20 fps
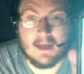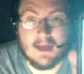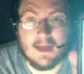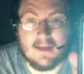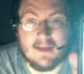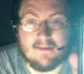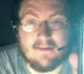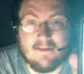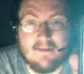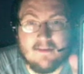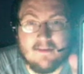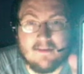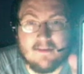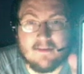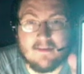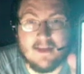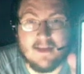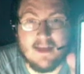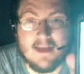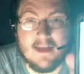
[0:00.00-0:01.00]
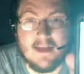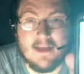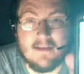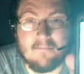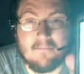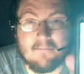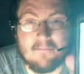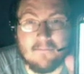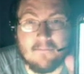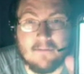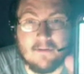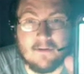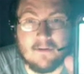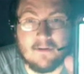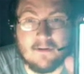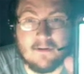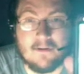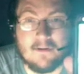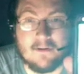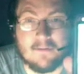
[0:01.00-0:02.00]
as you can see,
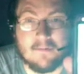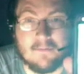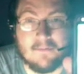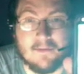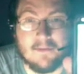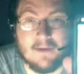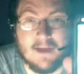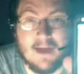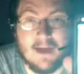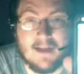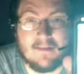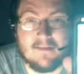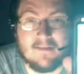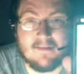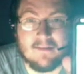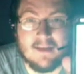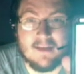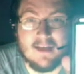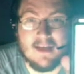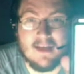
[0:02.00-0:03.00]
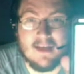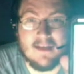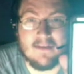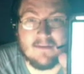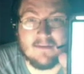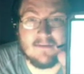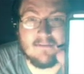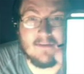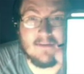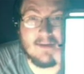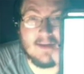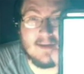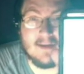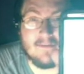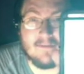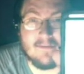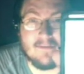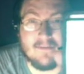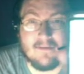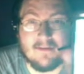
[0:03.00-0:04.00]
or not see, or
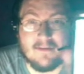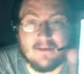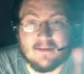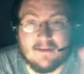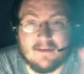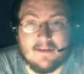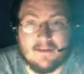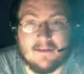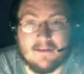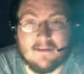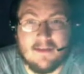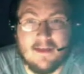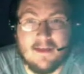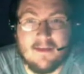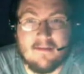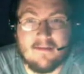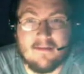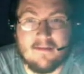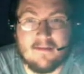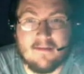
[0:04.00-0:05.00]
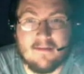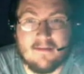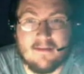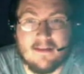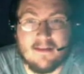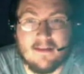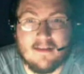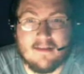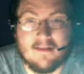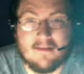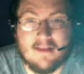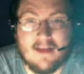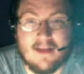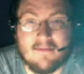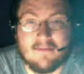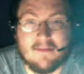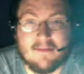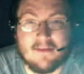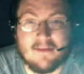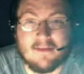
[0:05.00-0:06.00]
whatever, this is a
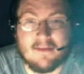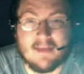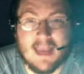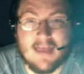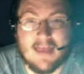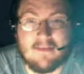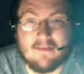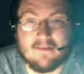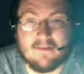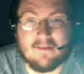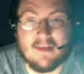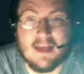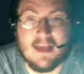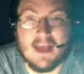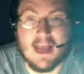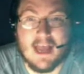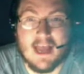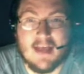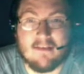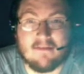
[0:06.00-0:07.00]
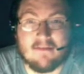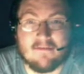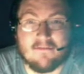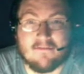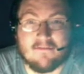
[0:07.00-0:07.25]
Samsung Galaxy S5.